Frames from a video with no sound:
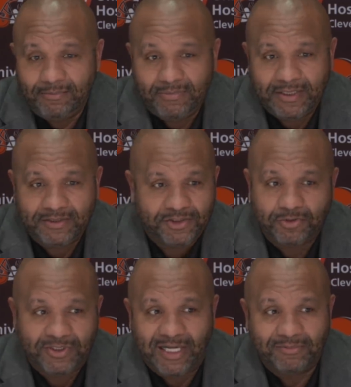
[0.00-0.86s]
But
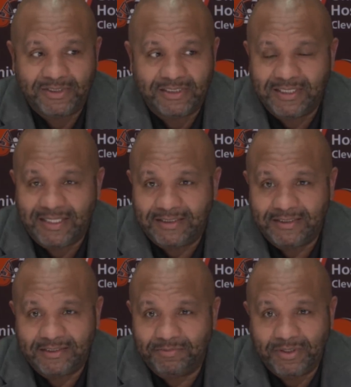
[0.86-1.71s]
Joe Thomas is not in
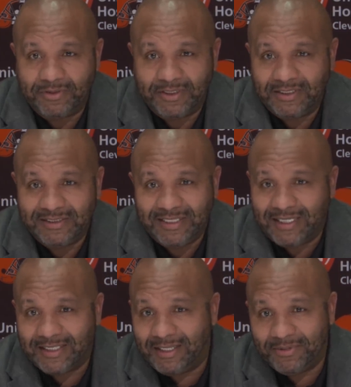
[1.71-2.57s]
this building. He's
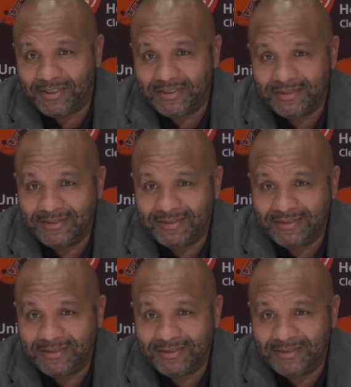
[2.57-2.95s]
not coming